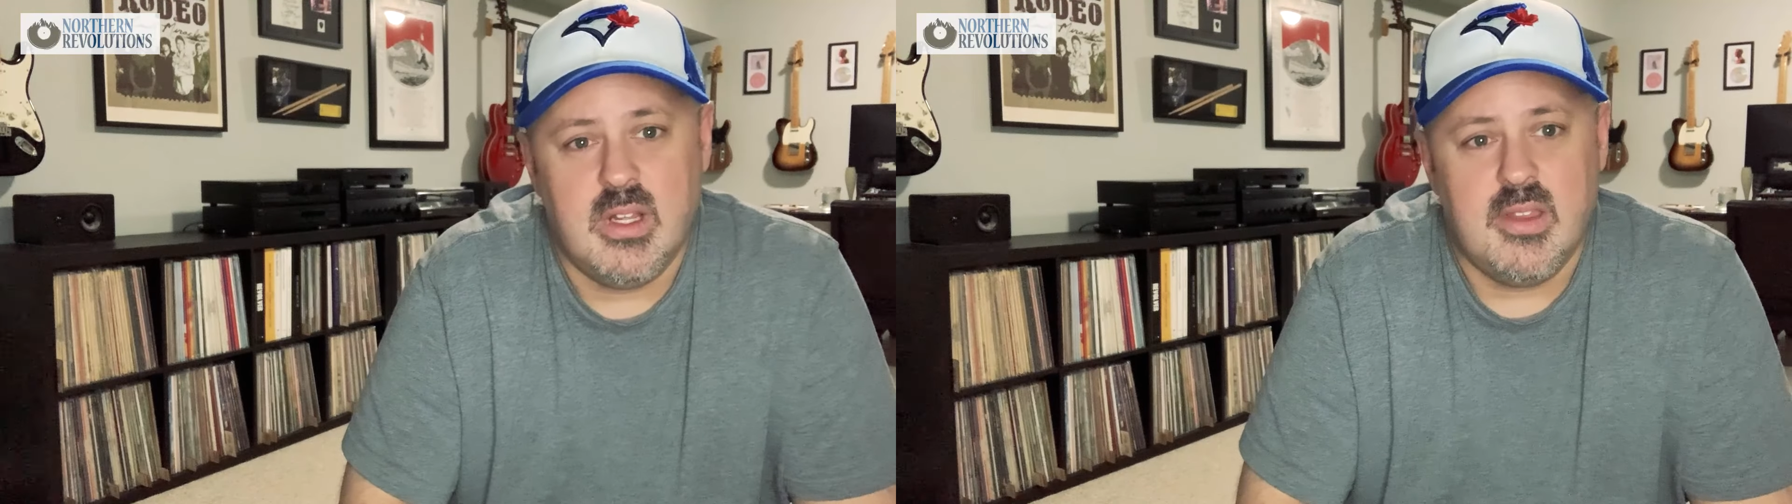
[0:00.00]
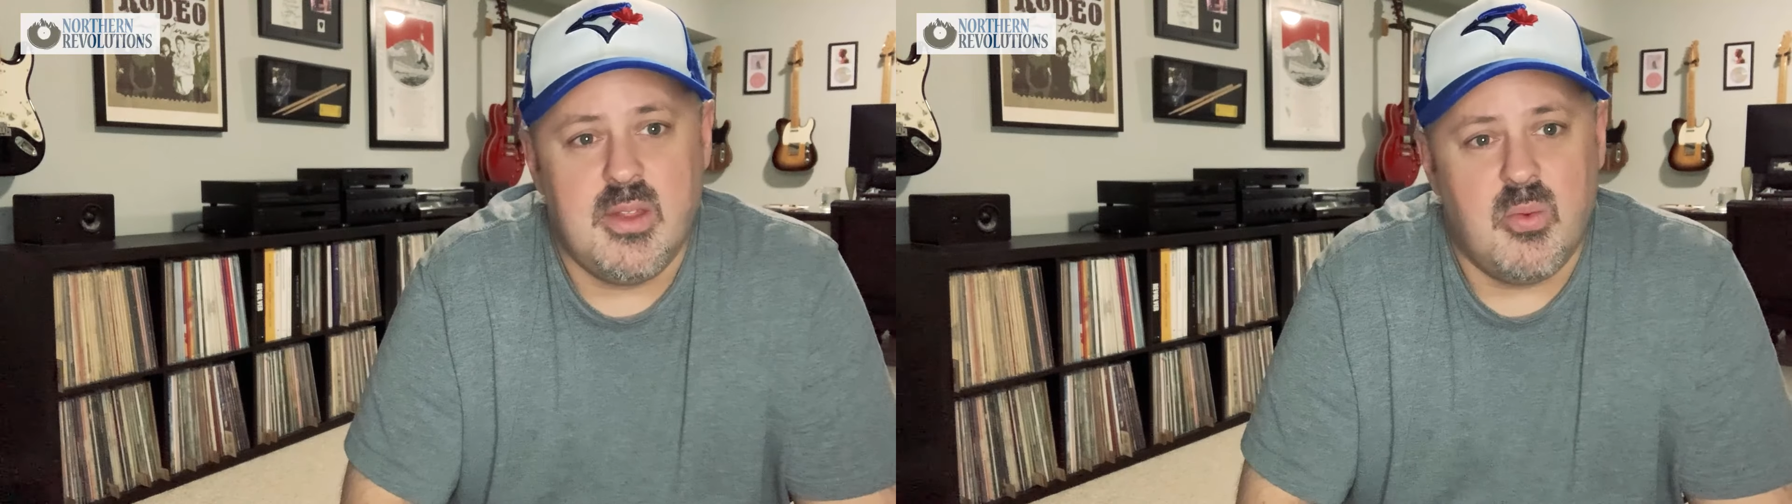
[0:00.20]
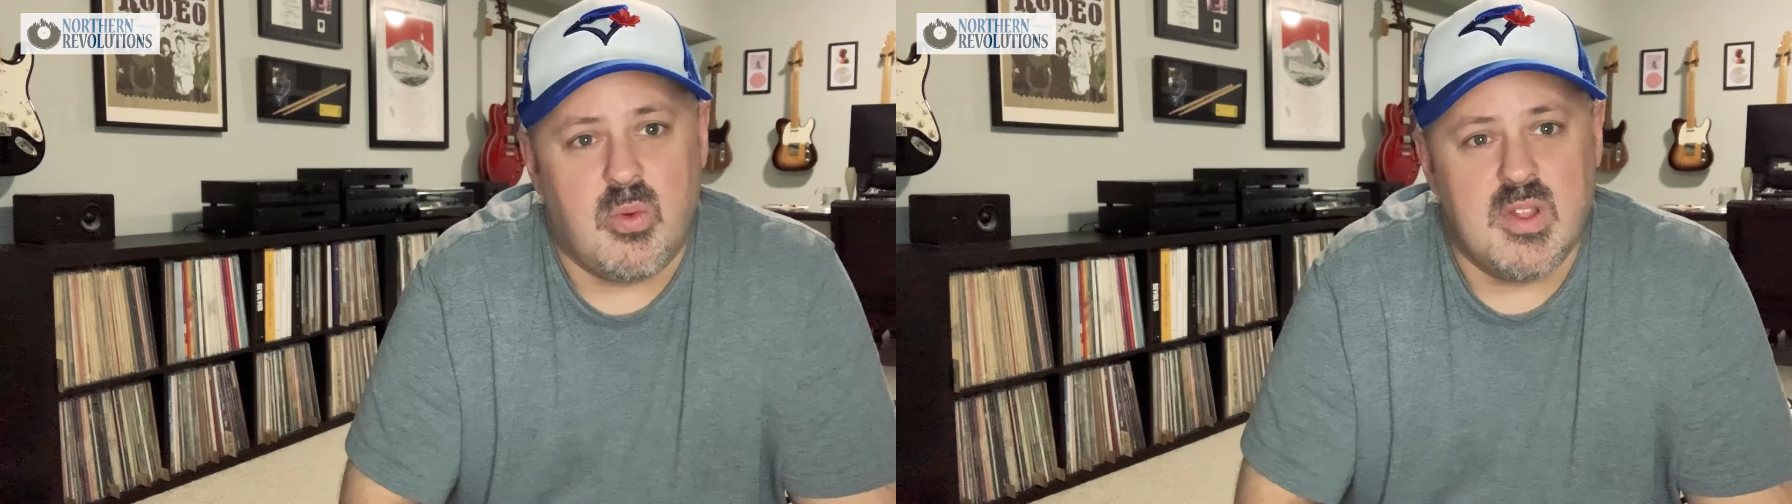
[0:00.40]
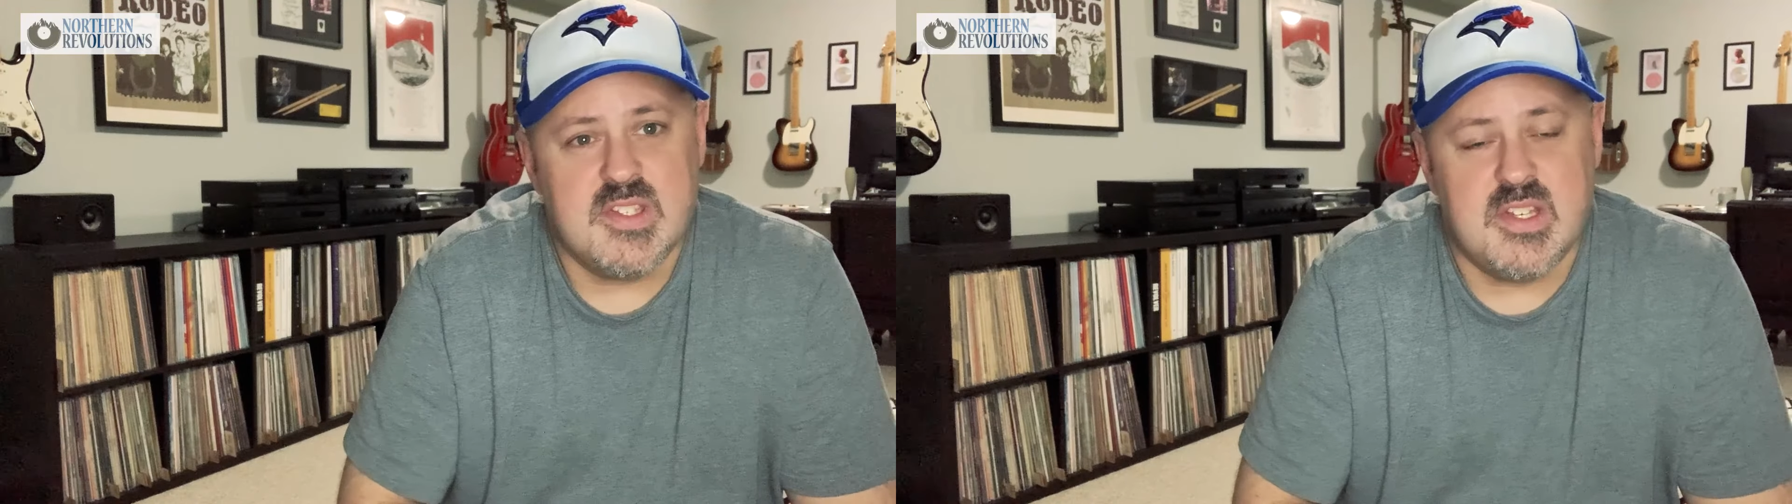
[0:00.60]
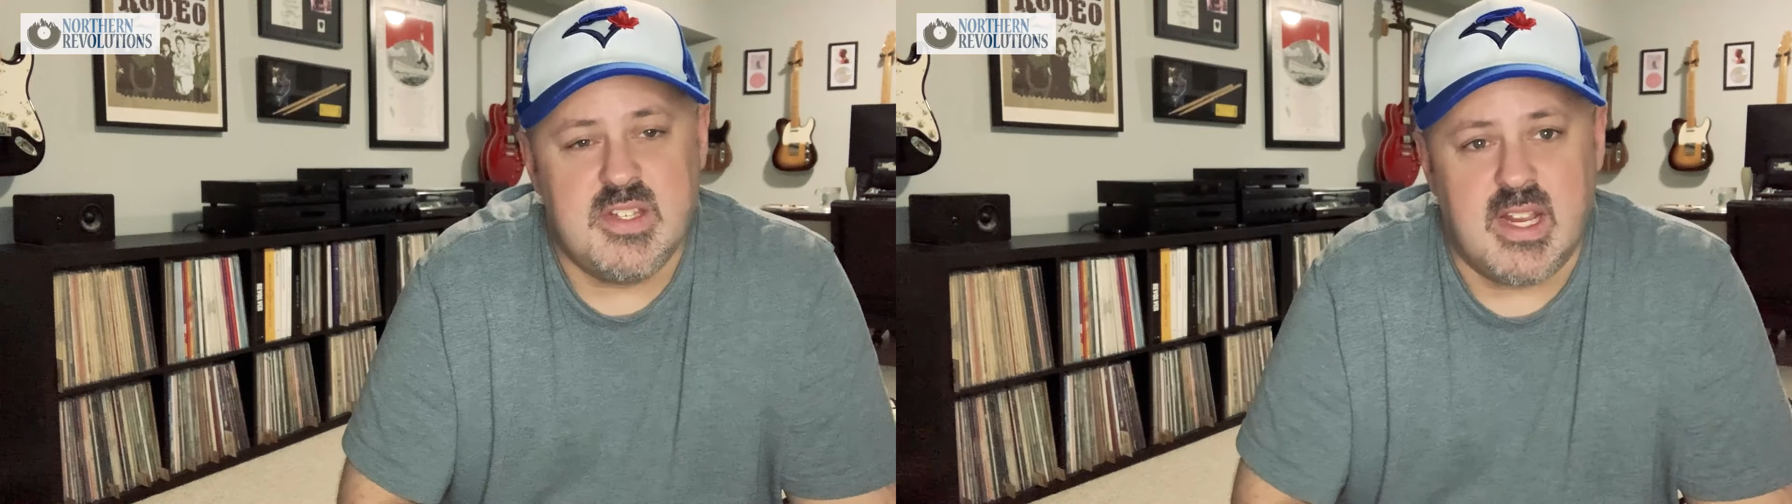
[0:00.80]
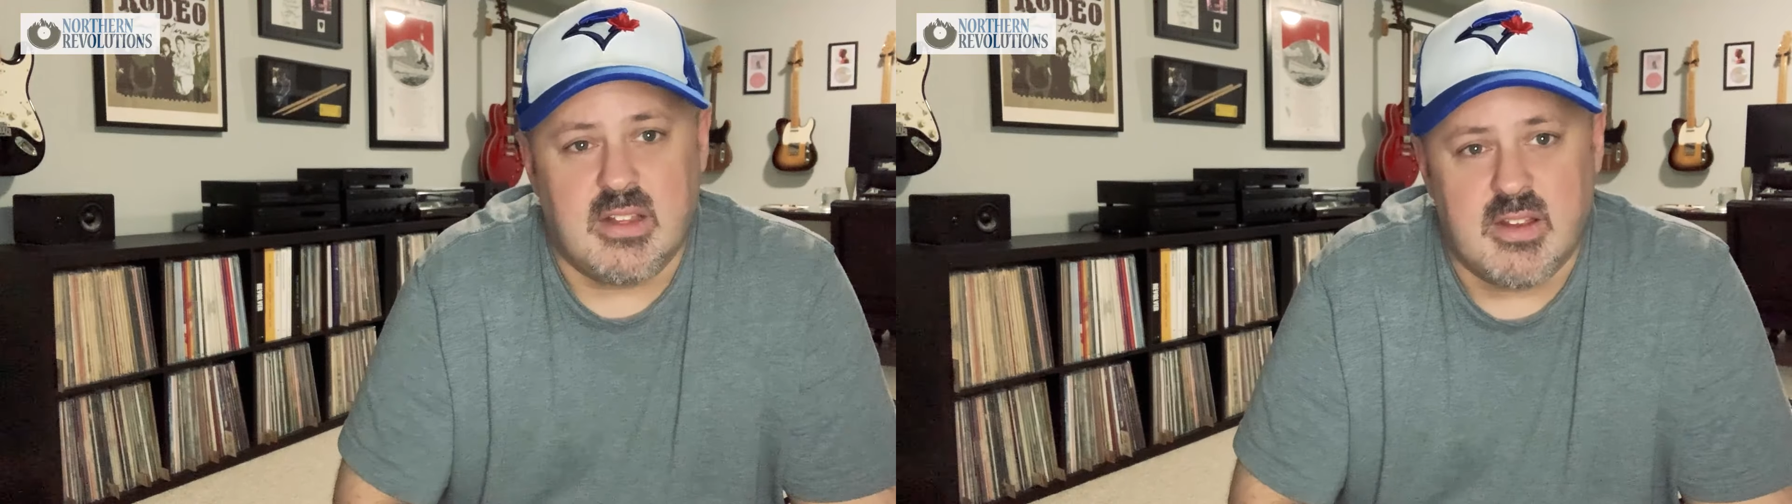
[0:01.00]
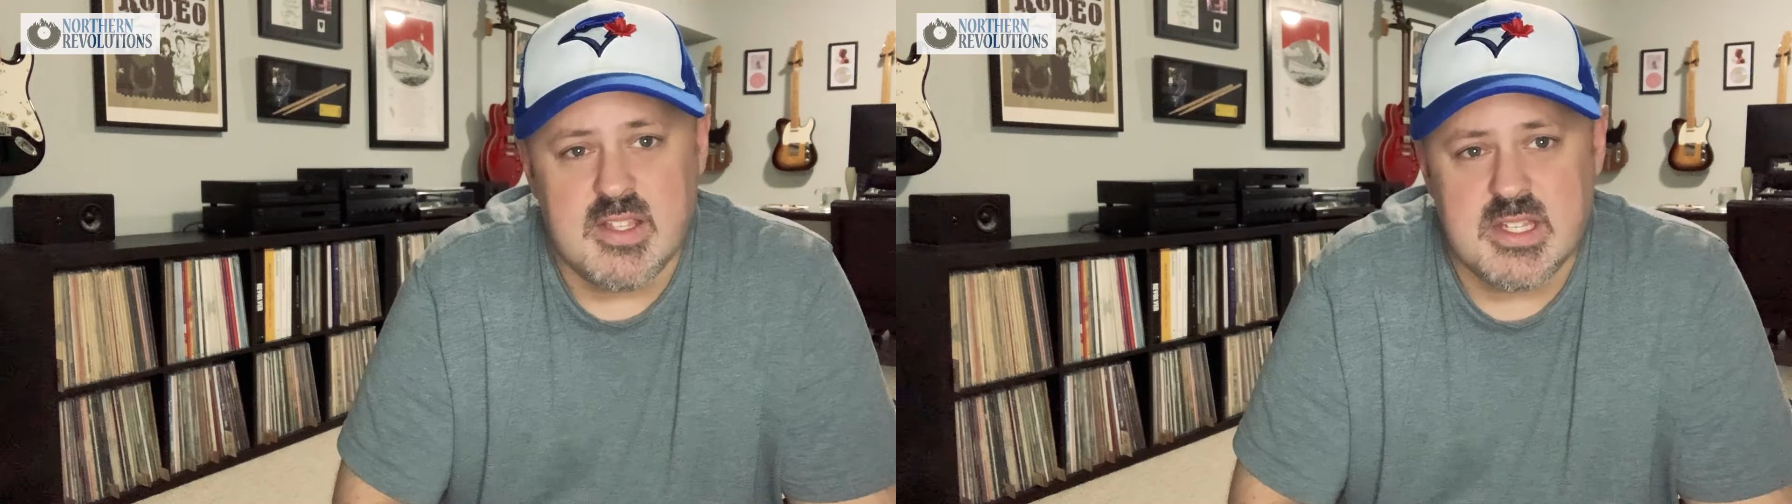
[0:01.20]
that wants to take a look at